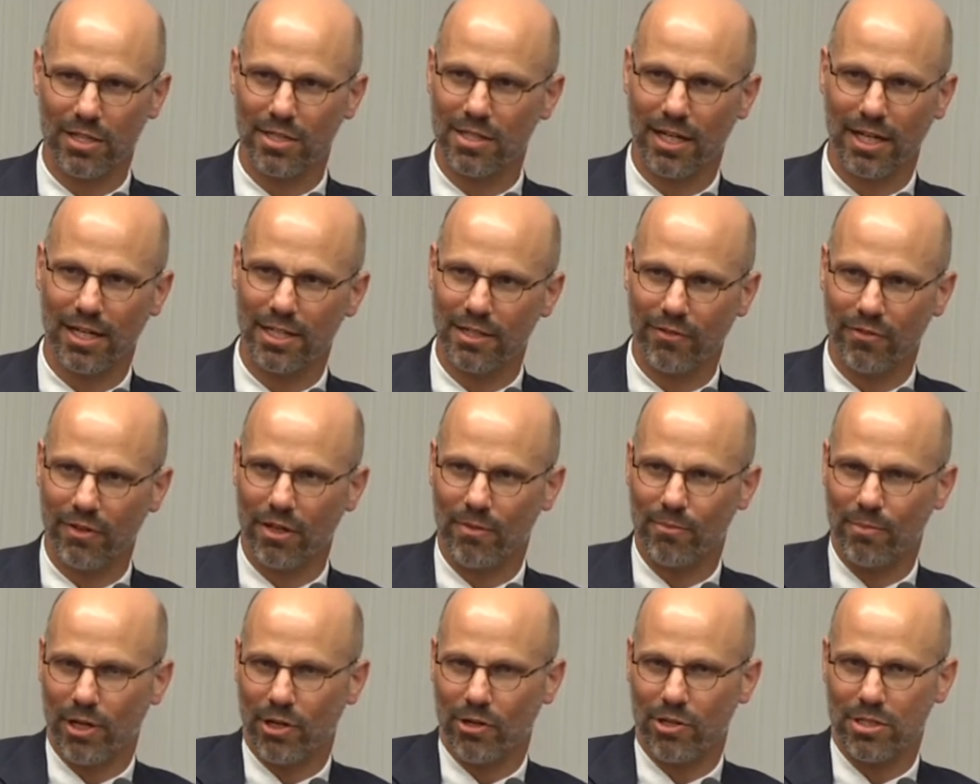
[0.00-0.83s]
scientific
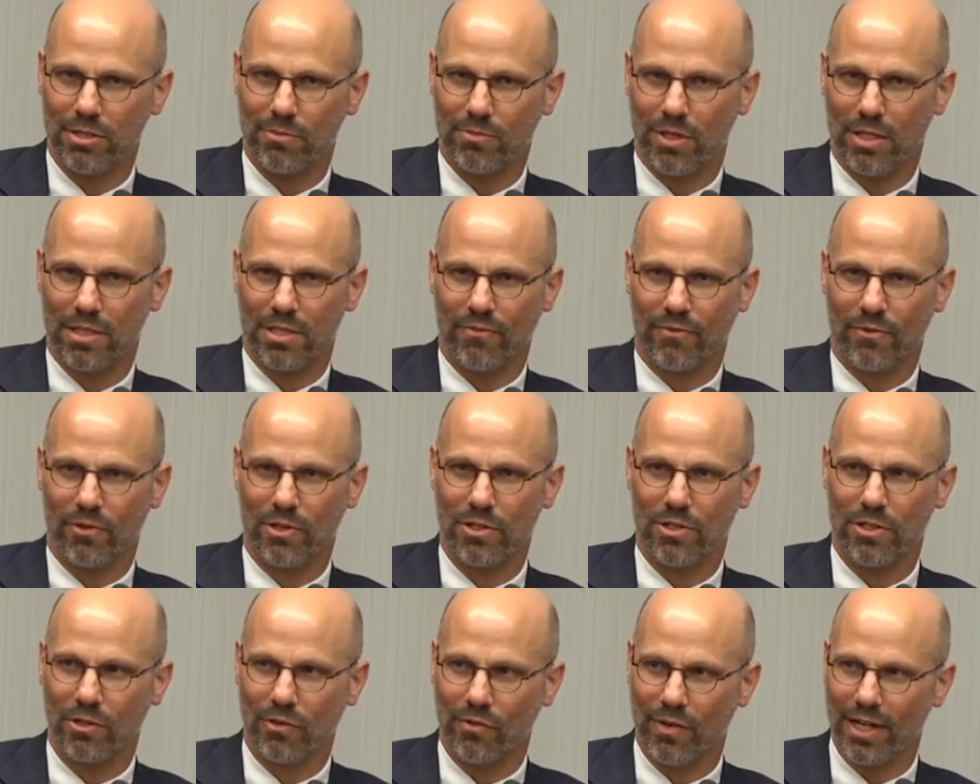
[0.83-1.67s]
comparison because, of
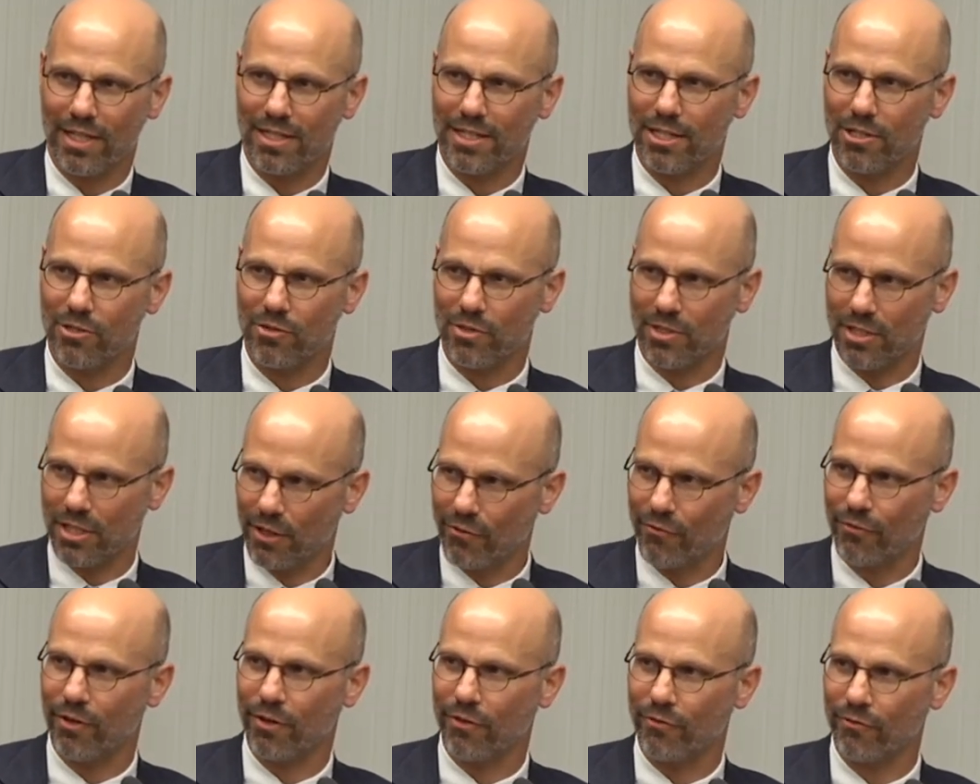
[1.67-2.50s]
course, the grantees are
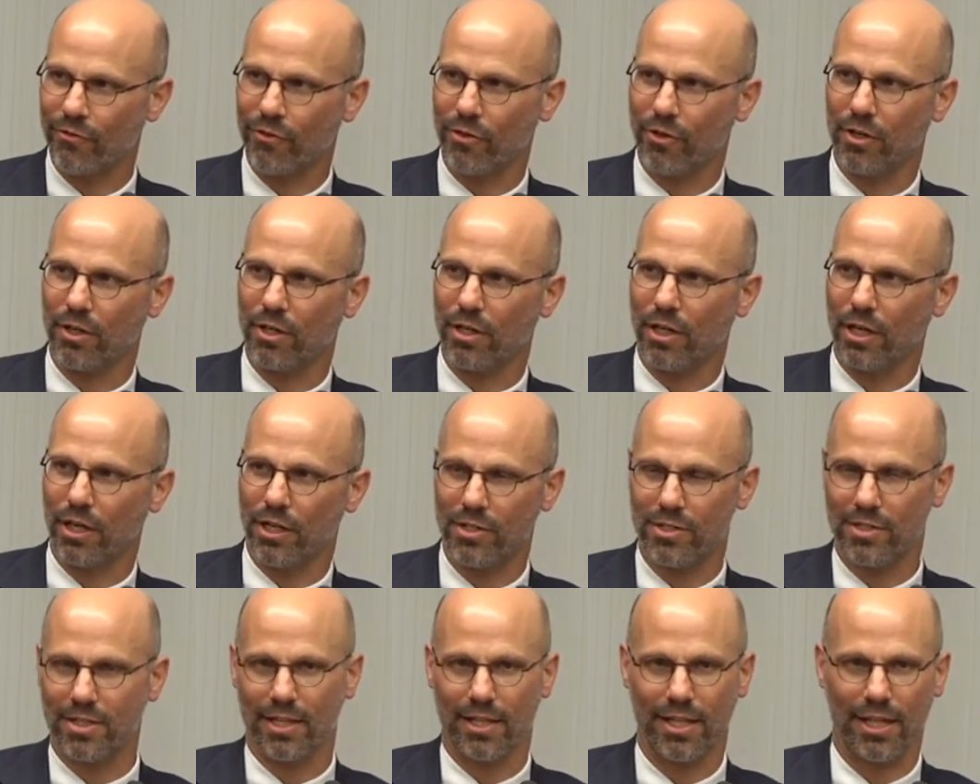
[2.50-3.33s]
different for
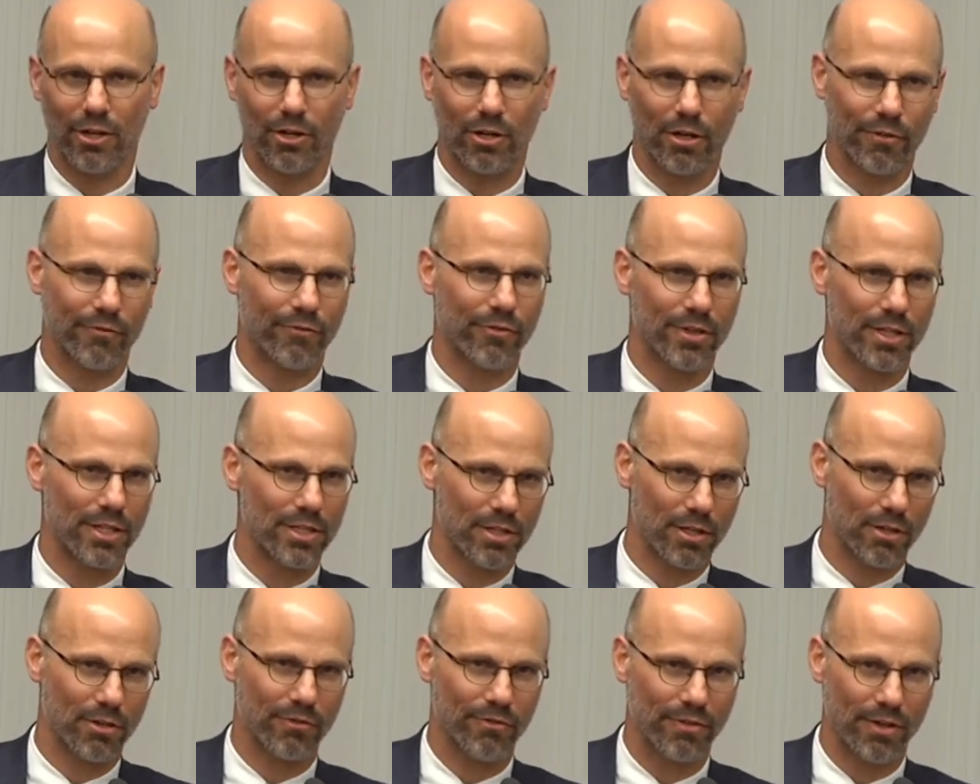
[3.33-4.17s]
us than they are for these
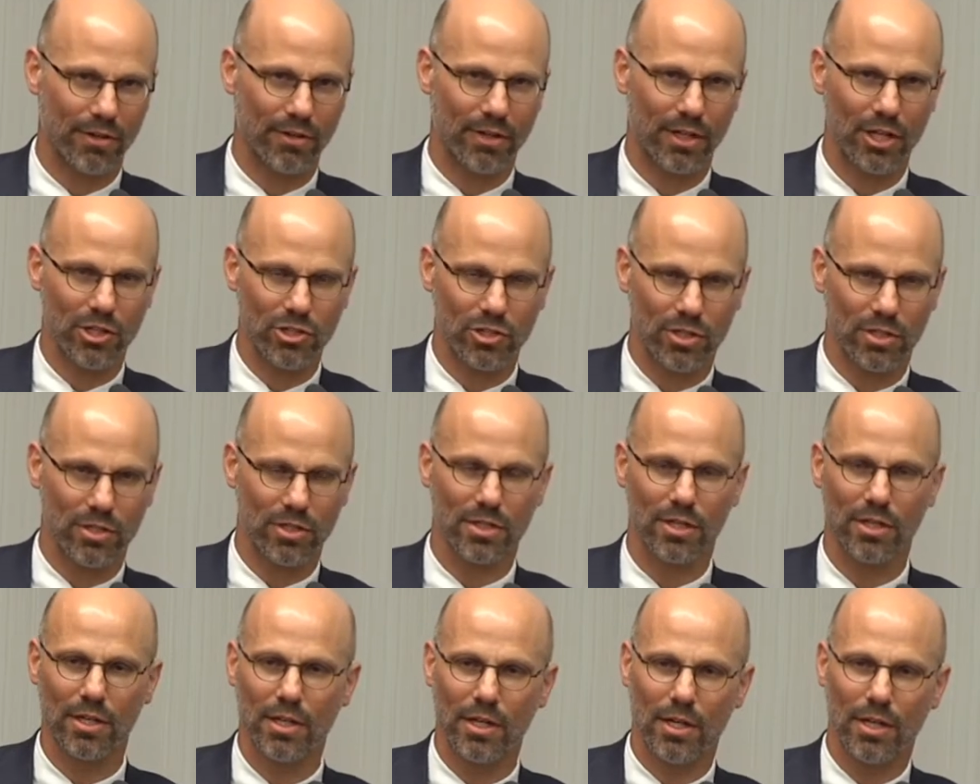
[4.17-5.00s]
other foundations.
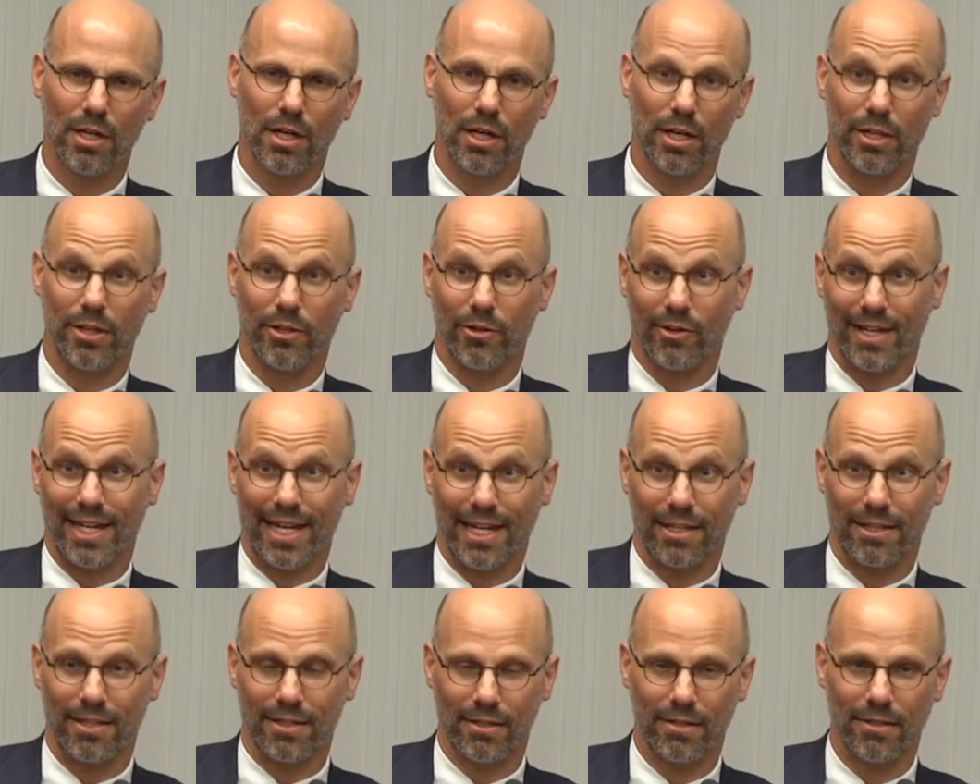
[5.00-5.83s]
Uh, they're,
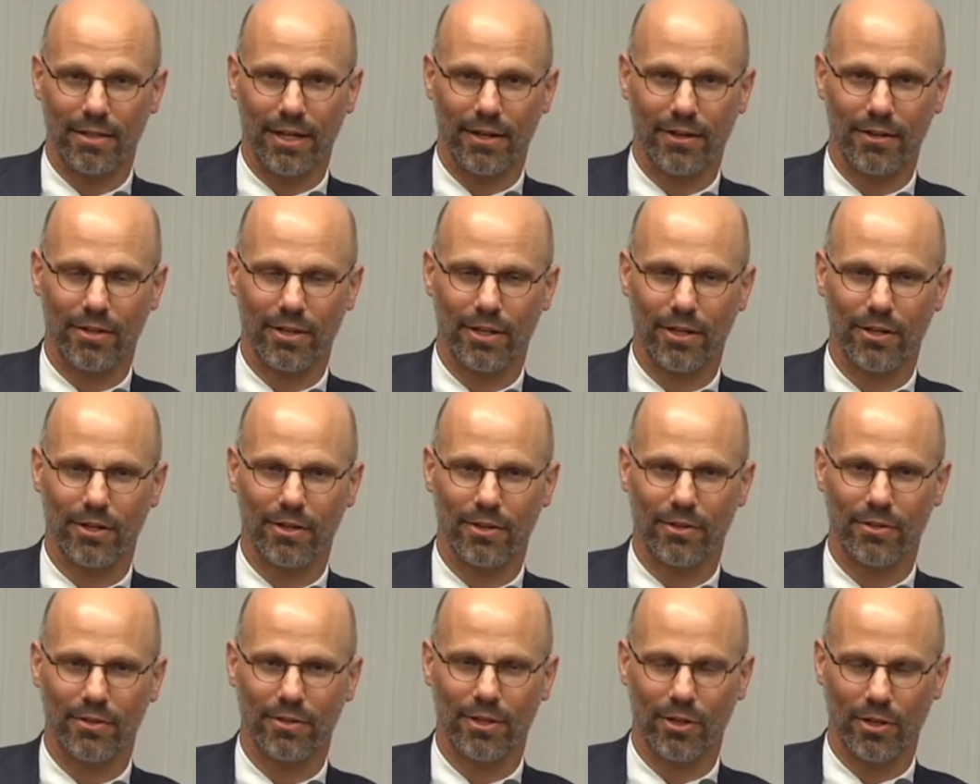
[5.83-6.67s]
they're,
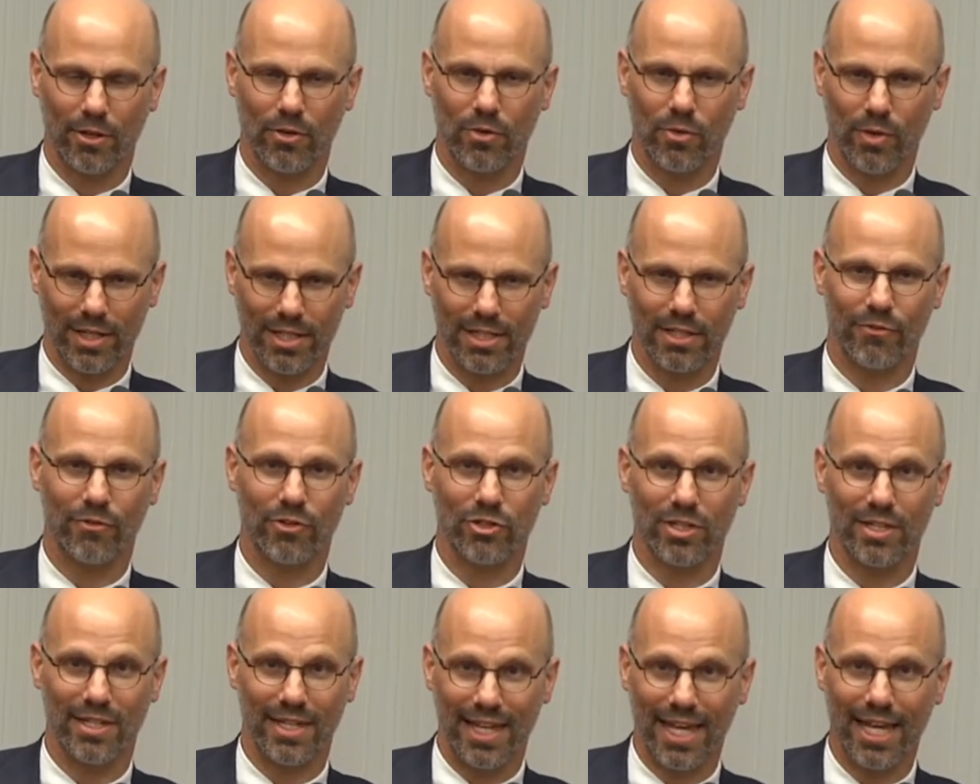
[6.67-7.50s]
they're, they're quite
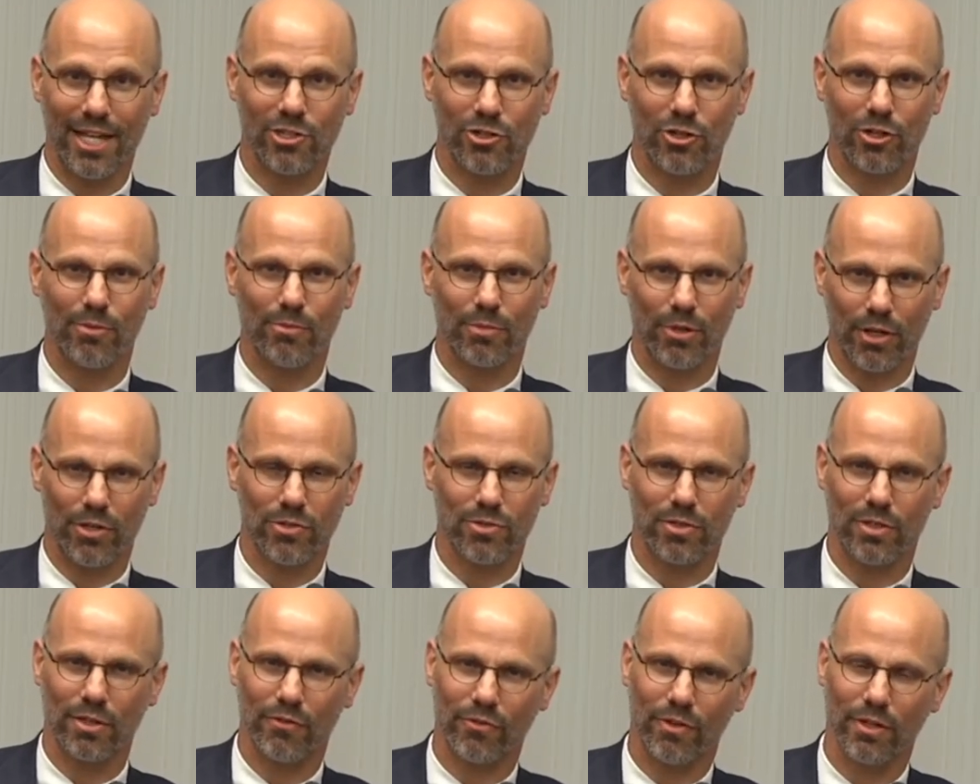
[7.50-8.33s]
different in nature, but
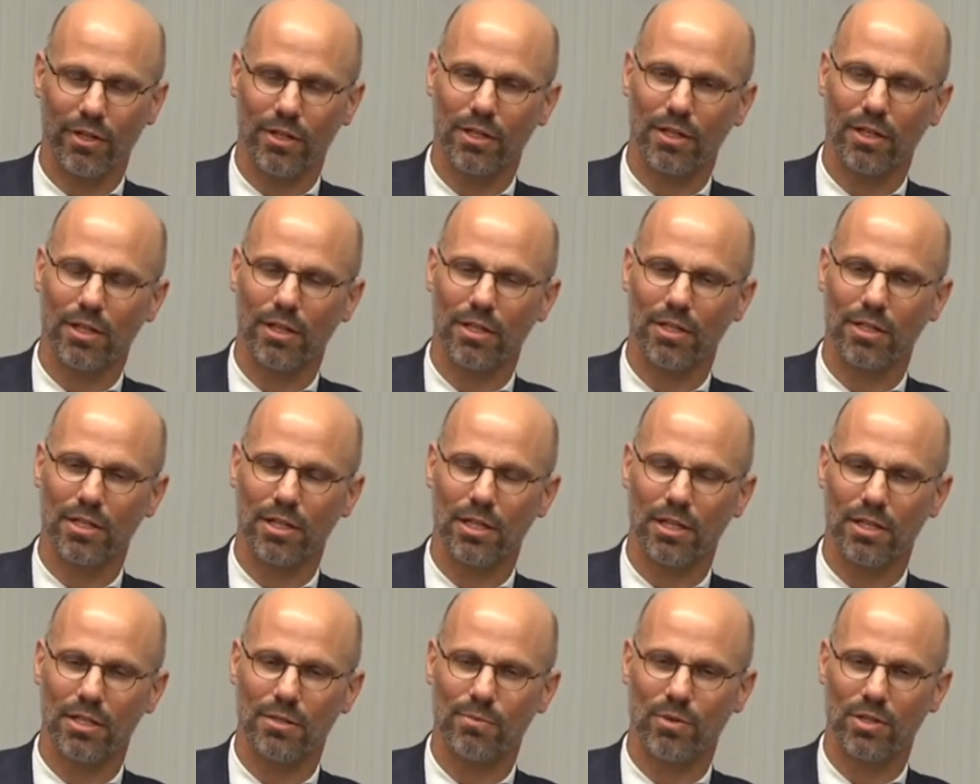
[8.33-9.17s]
also different in, in,
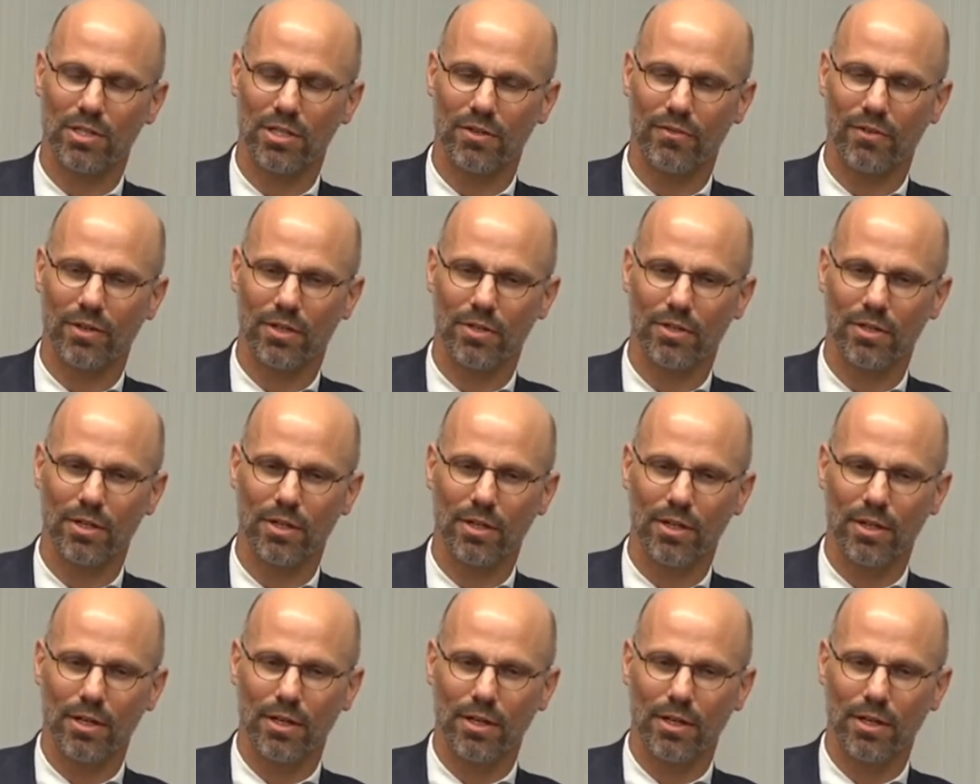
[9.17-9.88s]
in specifics.